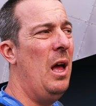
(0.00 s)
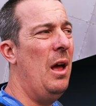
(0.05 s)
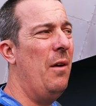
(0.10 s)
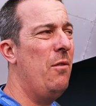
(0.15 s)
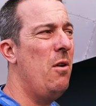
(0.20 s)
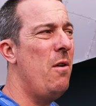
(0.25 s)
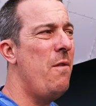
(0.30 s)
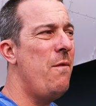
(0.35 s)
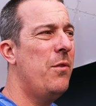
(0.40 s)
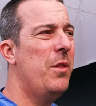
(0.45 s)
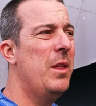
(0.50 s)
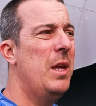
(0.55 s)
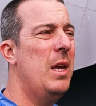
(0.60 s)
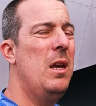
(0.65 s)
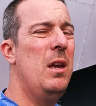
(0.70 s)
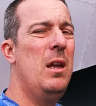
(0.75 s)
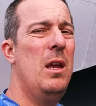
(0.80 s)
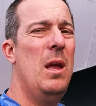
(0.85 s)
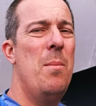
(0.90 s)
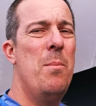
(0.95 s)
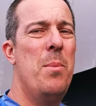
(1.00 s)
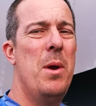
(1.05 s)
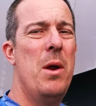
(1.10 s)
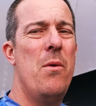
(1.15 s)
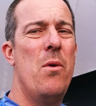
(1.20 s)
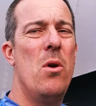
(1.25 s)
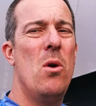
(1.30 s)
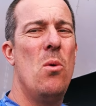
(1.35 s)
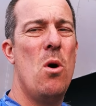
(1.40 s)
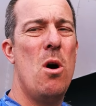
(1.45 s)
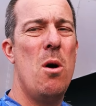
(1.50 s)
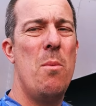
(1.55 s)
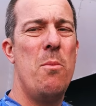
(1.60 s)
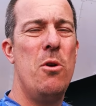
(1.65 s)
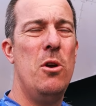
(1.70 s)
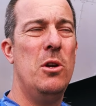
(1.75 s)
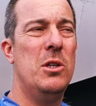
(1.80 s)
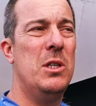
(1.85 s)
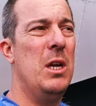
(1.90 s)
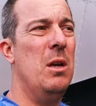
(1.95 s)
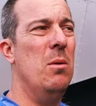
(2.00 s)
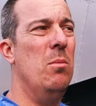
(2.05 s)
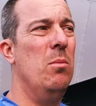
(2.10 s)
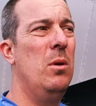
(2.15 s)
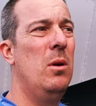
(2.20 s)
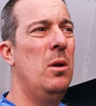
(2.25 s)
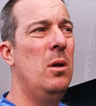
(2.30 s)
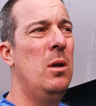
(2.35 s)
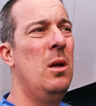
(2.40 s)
I've gone for the Imperial War Museum.